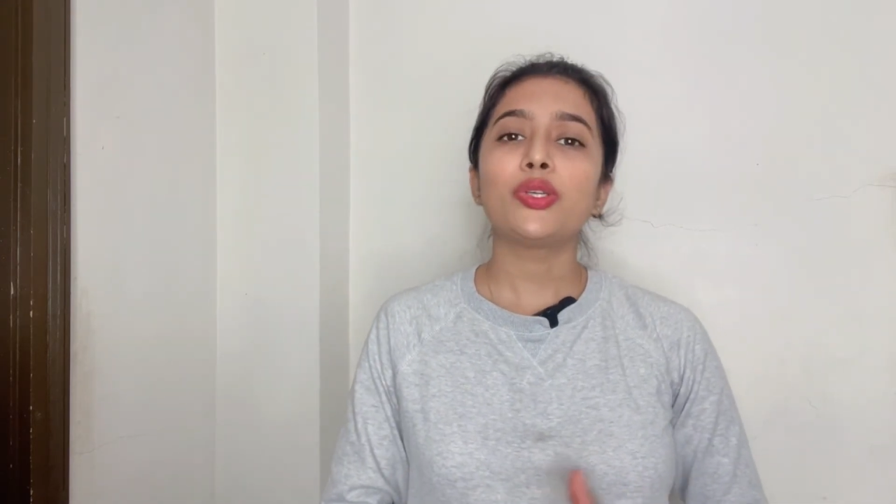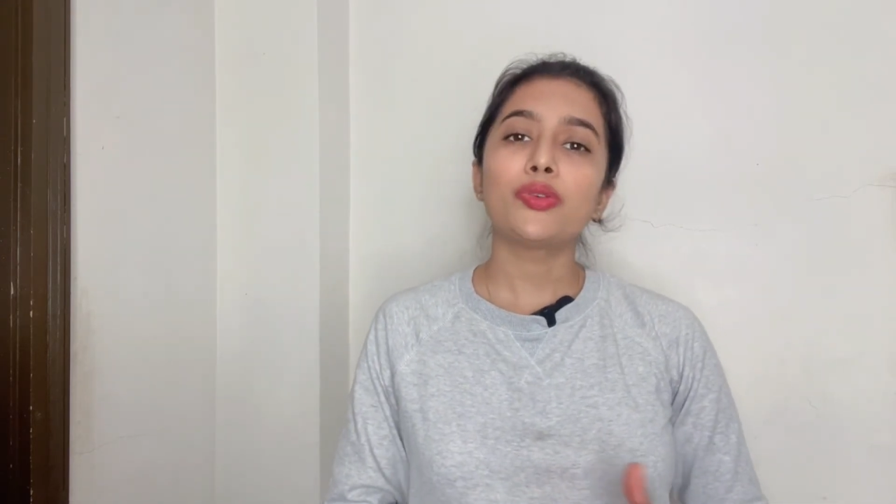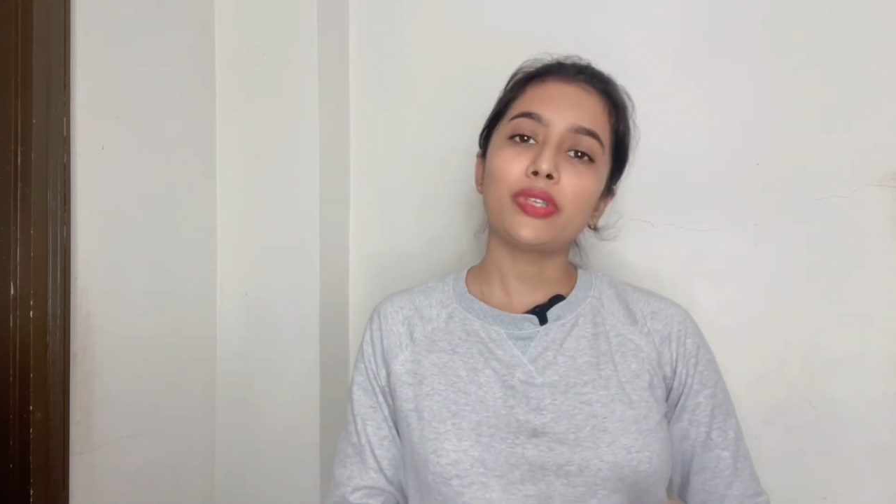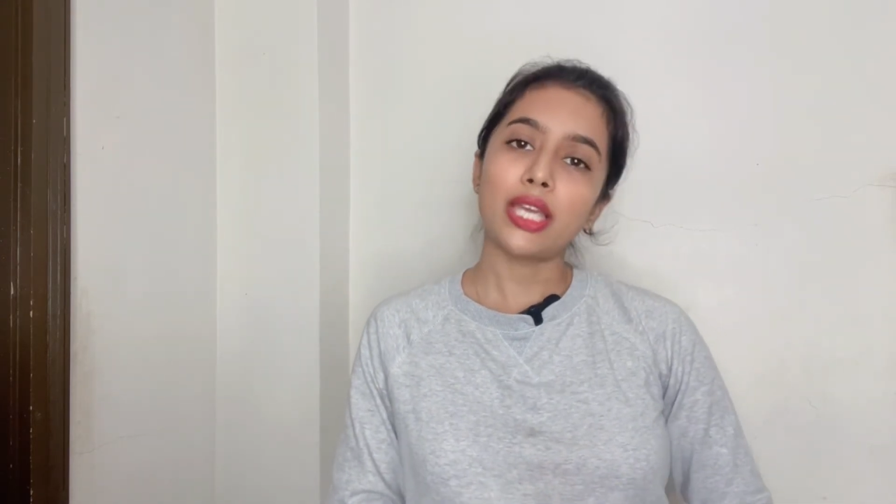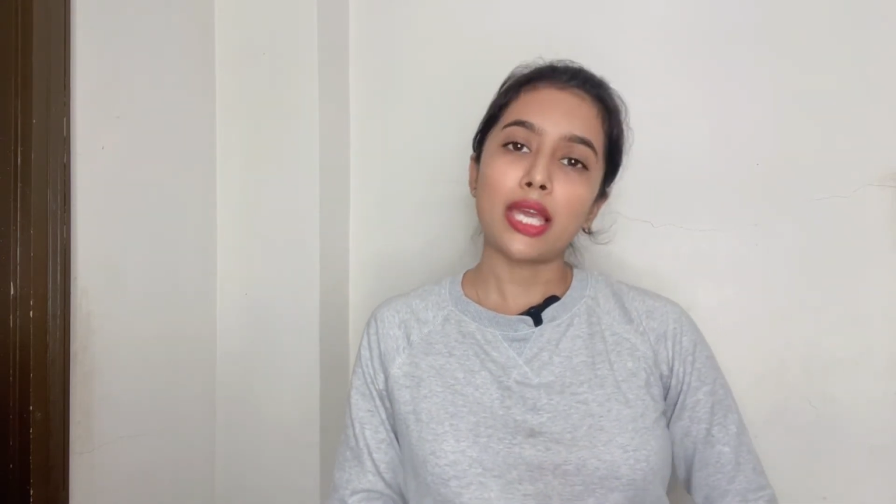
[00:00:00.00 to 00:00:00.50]

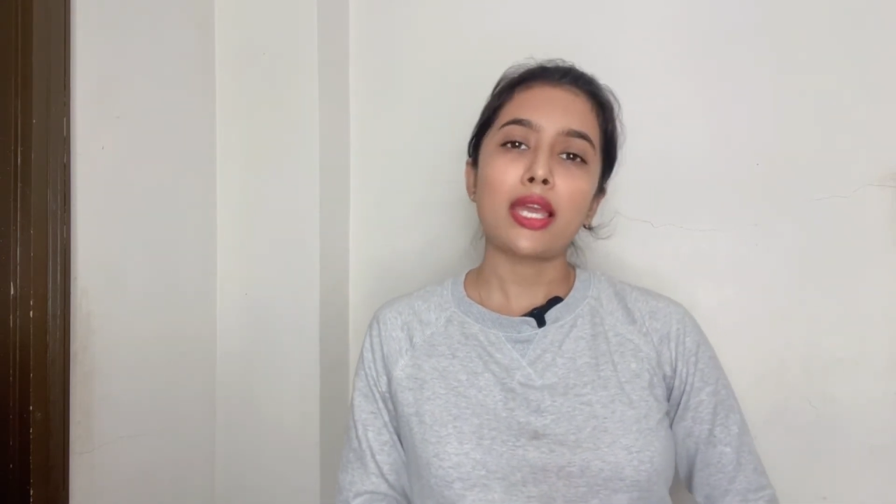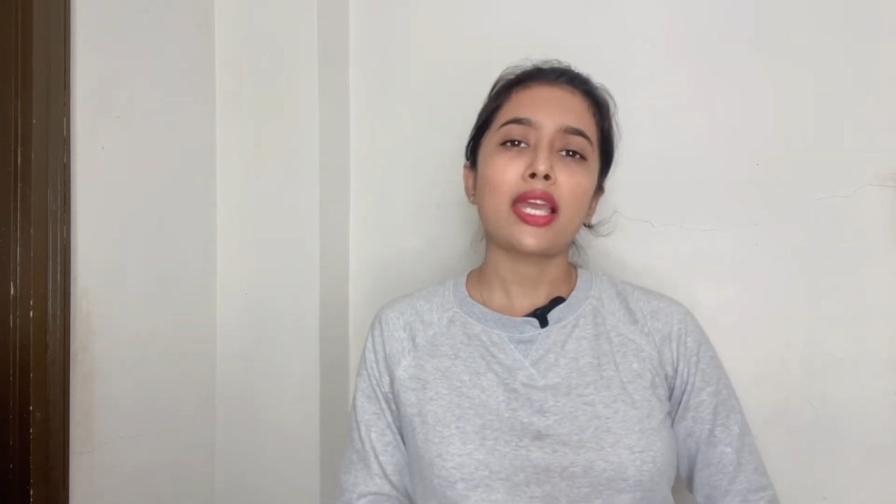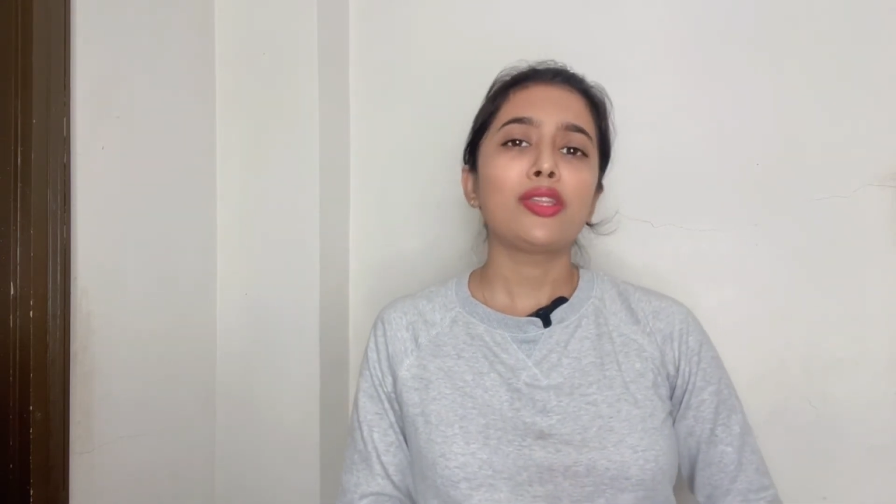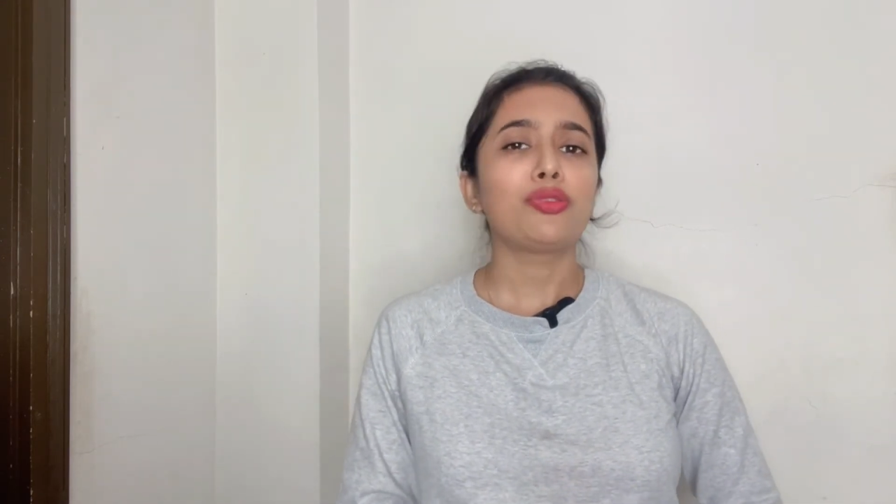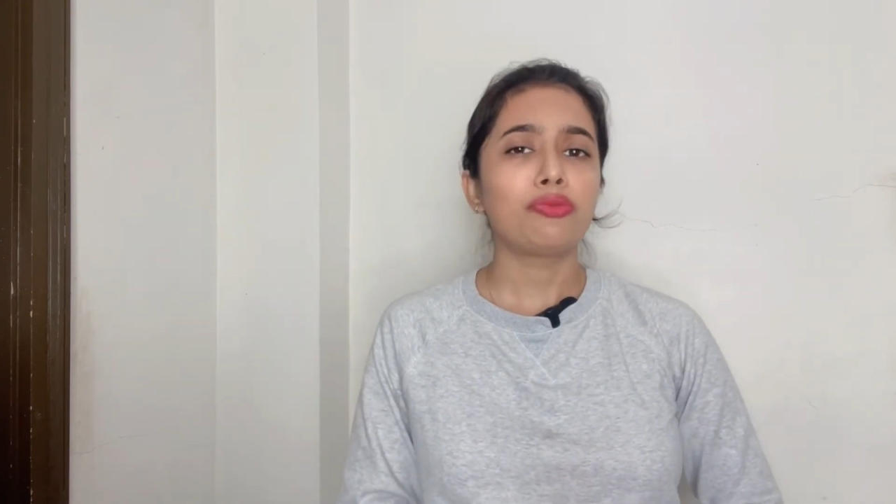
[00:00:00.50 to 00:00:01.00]
UVA
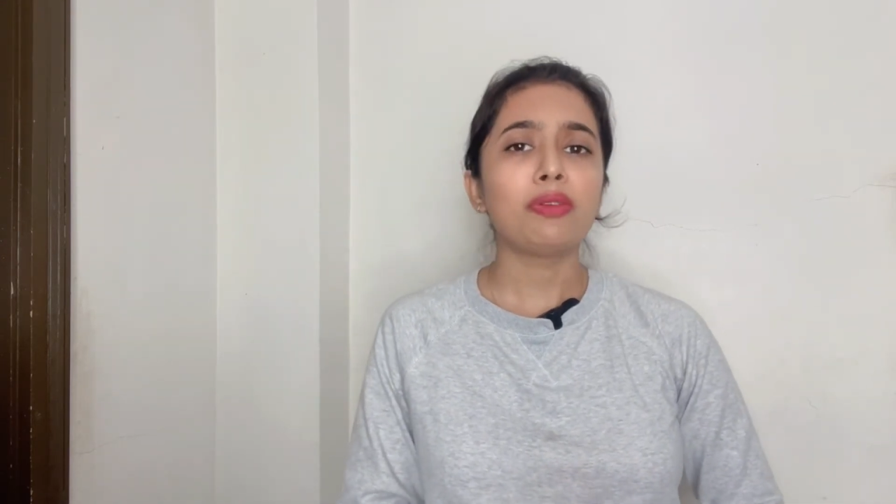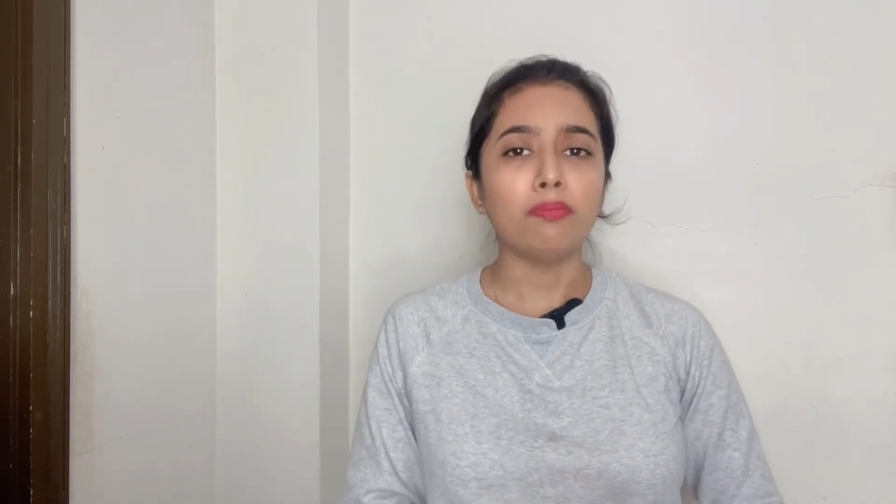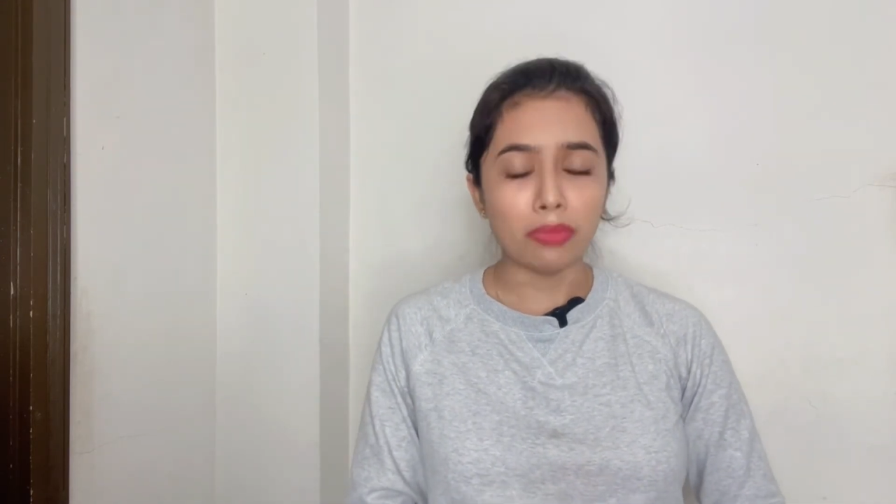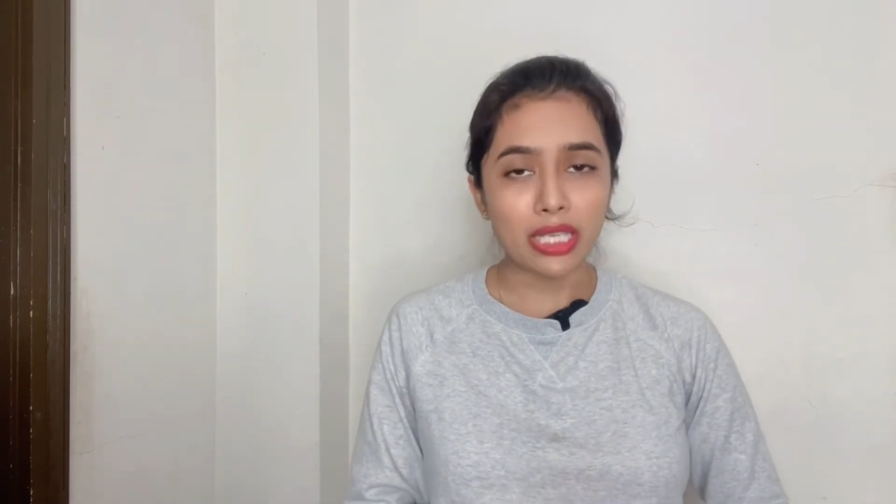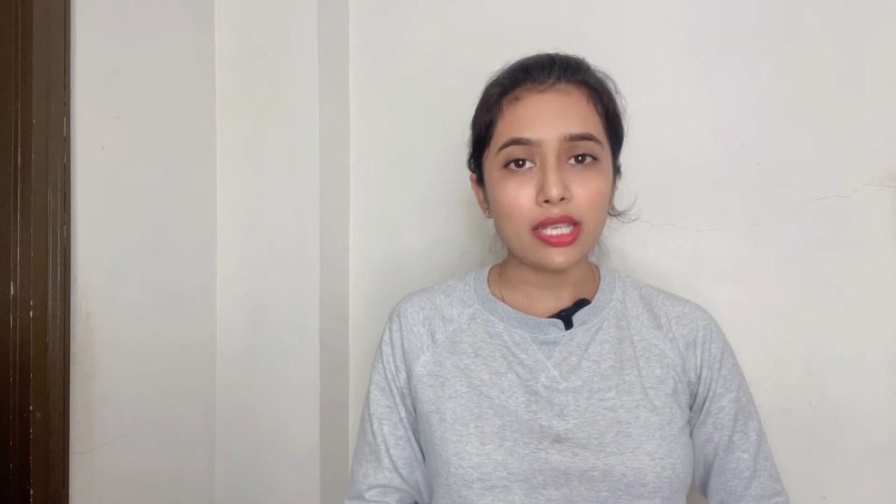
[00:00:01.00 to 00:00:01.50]
and
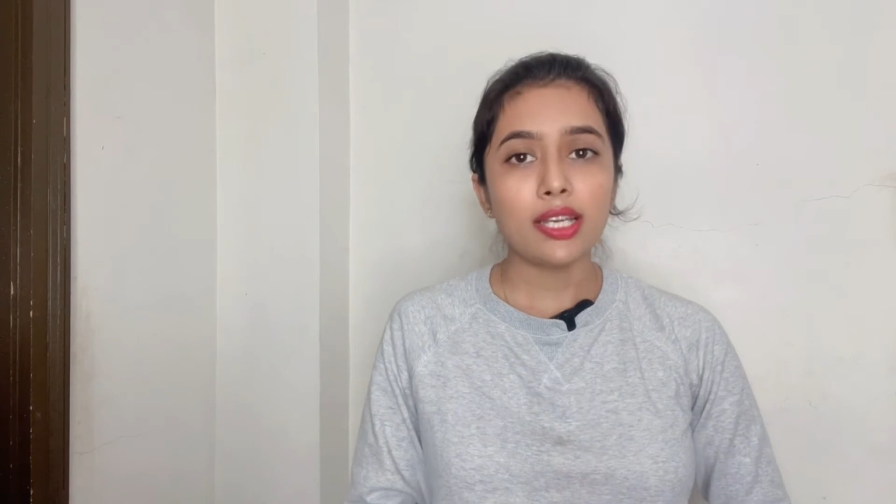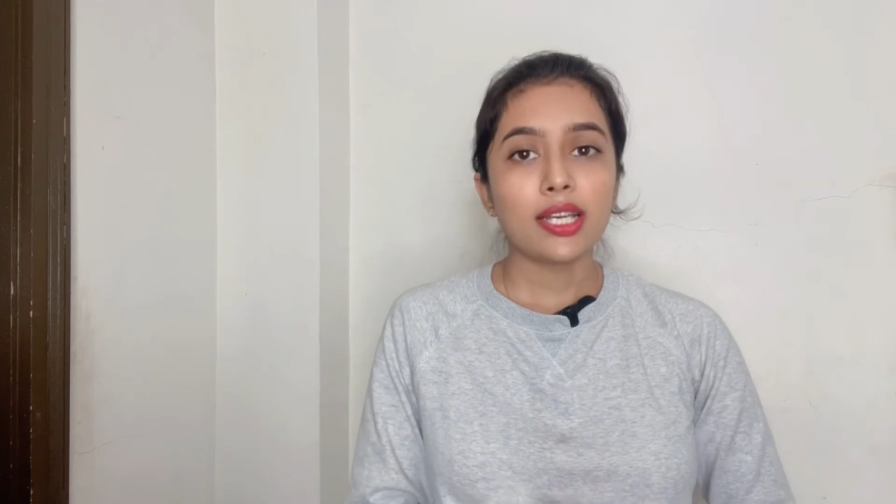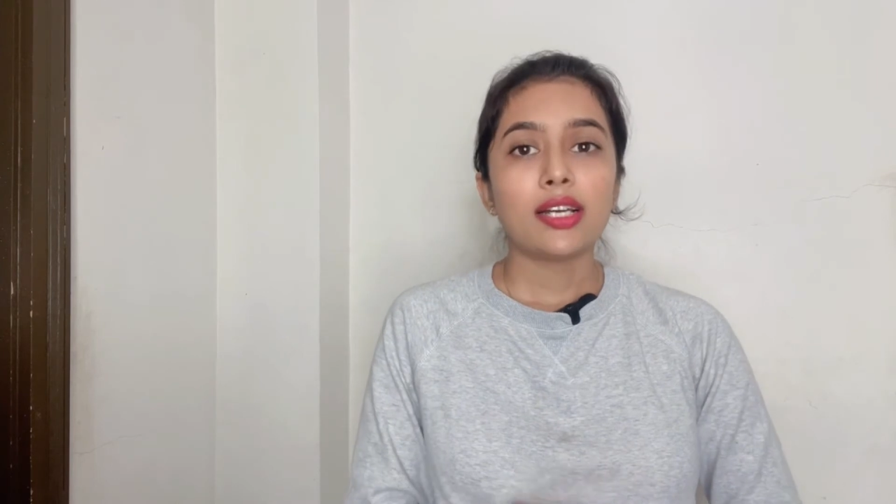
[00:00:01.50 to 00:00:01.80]
UVB.